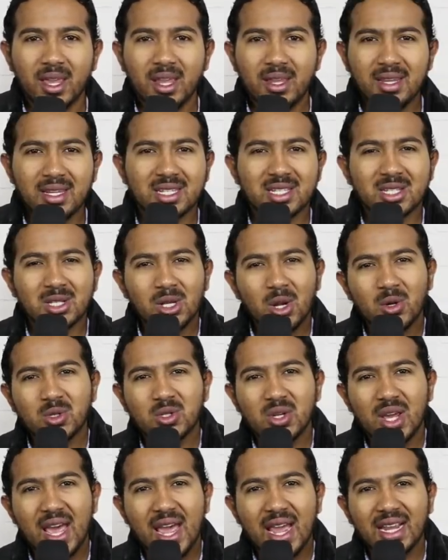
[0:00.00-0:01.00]
He is slow
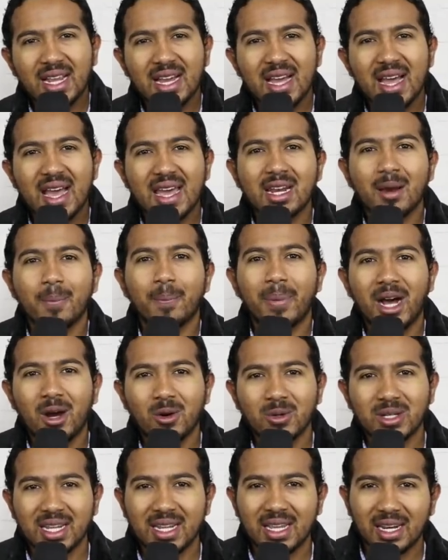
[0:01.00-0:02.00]
to anger and
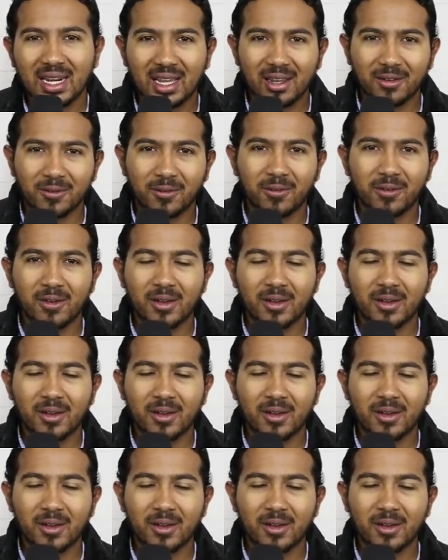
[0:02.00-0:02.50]
abounding in love.